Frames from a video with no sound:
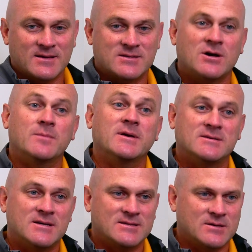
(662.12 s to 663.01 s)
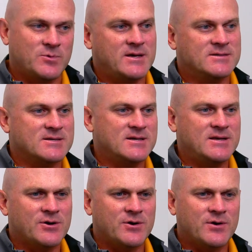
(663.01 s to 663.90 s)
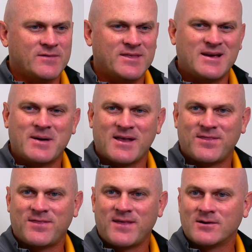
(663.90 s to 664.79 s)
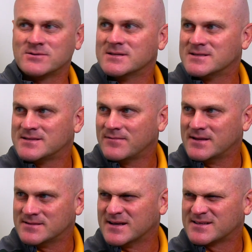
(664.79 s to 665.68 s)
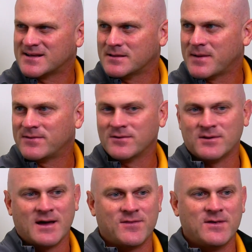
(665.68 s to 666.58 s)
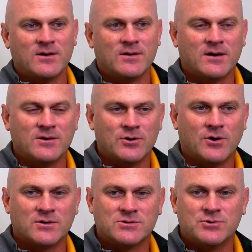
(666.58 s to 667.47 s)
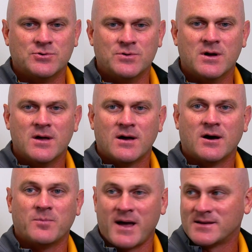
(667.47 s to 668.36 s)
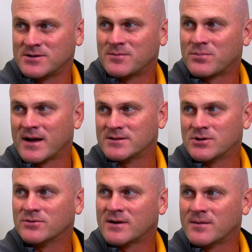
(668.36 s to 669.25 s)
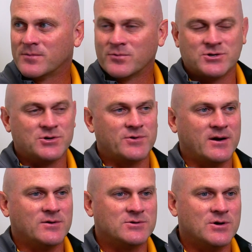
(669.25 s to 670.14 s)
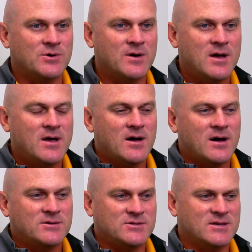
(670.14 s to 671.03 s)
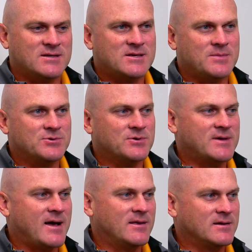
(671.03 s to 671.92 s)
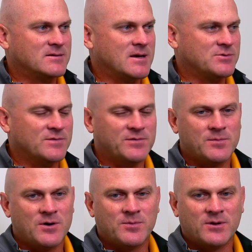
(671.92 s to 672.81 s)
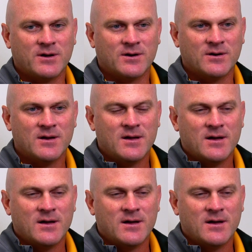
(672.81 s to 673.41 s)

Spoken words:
this coming season, when he's a senior, he'll have, I think, about 1,076. I did the math the other day. I think yards to pass up Brad's all-time rushing record. So just an exceptional talent, exceptional football player,